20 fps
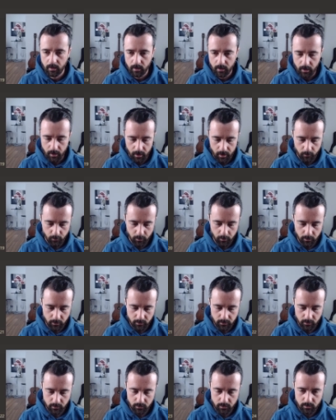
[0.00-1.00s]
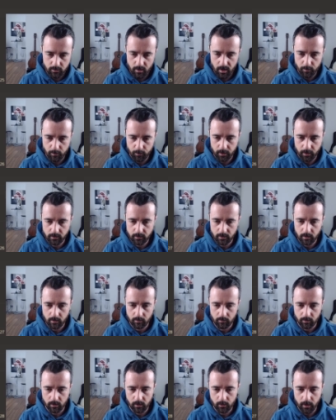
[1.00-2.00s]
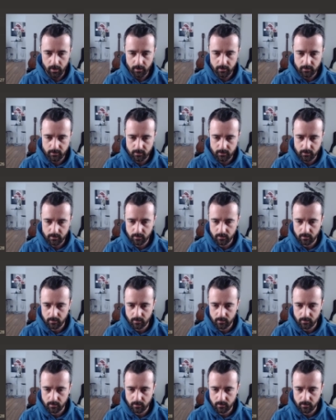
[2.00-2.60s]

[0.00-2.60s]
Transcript: and we want to do scrapy.request